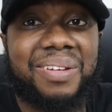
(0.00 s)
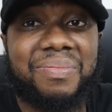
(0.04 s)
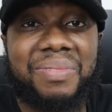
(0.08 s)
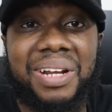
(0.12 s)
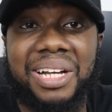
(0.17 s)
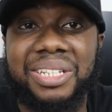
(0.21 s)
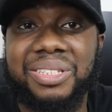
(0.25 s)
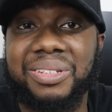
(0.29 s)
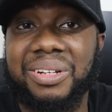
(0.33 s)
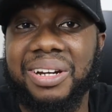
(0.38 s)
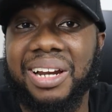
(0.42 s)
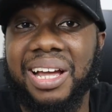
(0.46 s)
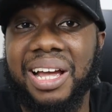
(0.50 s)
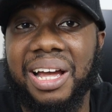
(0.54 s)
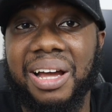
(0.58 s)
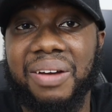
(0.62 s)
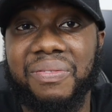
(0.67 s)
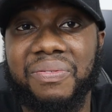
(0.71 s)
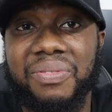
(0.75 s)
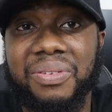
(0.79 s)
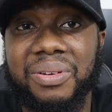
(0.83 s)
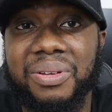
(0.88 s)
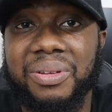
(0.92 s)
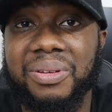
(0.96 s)
That's all I have
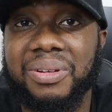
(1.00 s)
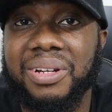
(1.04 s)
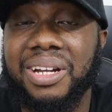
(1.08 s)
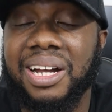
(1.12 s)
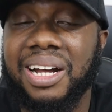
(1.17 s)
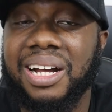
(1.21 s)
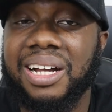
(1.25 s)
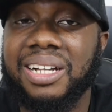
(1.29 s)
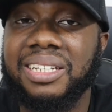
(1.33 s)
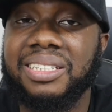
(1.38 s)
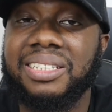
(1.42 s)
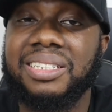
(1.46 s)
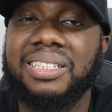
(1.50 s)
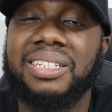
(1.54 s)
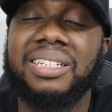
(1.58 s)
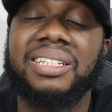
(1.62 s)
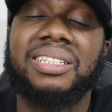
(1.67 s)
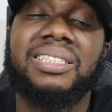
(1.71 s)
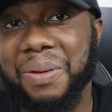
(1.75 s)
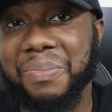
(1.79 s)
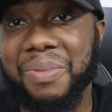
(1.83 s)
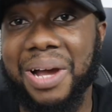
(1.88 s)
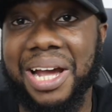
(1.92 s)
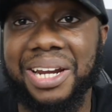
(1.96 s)
for you guys.
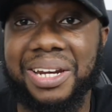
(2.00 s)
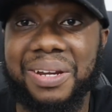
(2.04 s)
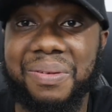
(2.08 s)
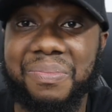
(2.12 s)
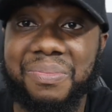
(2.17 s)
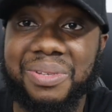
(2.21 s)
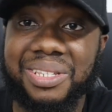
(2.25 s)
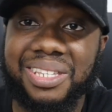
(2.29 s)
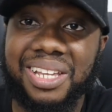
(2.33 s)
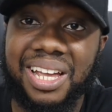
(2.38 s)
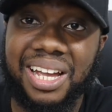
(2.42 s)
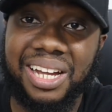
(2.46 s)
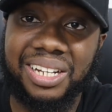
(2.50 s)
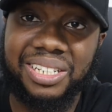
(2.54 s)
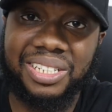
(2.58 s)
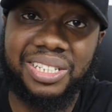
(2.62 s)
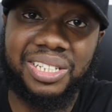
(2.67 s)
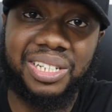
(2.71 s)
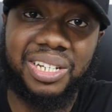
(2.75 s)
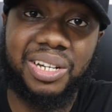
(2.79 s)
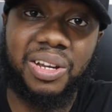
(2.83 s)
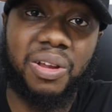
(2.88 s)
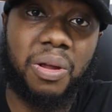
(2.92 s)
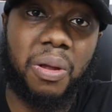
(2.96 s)
My name is
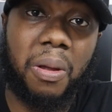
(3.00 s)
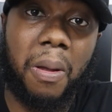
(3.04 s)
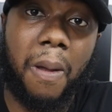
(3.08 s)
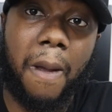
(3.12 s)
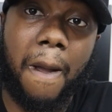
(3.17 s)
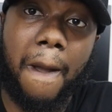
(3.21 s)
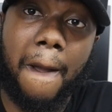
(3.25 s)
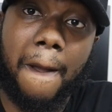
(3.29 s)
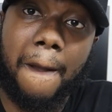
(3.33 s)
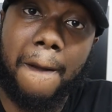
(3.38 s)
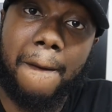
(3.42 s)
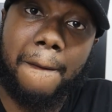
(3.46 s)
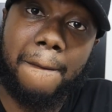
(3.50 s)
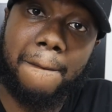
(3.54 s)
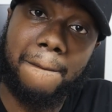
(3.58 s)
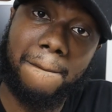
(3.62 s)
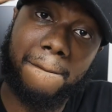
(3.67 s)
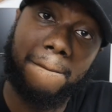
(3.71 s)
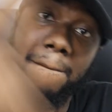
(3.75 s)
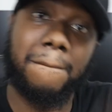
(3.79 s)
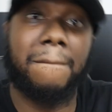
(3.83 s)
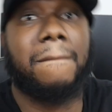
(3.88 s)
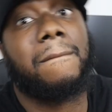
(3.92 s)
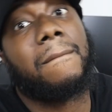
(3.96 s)
Edgy.
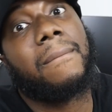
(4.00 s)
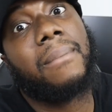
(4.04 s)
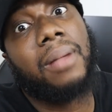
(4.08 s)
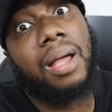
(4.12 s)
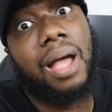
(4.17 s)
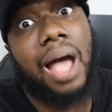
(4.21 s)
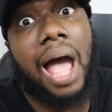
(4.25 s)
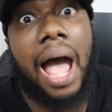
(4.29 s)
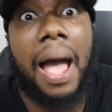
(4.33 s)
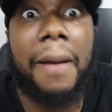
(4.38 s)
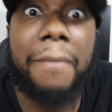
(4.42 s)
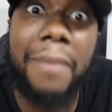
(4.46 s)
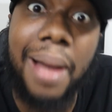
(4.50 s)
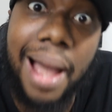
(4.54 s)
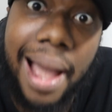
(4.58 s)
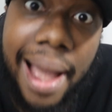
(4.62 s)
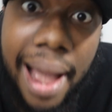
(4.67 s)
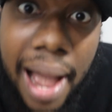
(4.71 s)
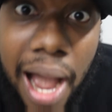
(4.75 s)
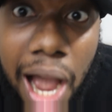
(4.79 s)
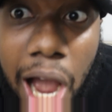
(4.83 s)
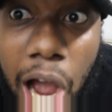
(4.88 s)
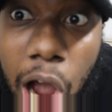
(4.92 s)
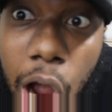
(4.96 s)
I'm
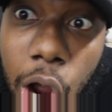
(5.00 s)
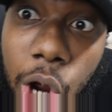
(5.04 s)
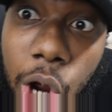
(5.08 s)
out.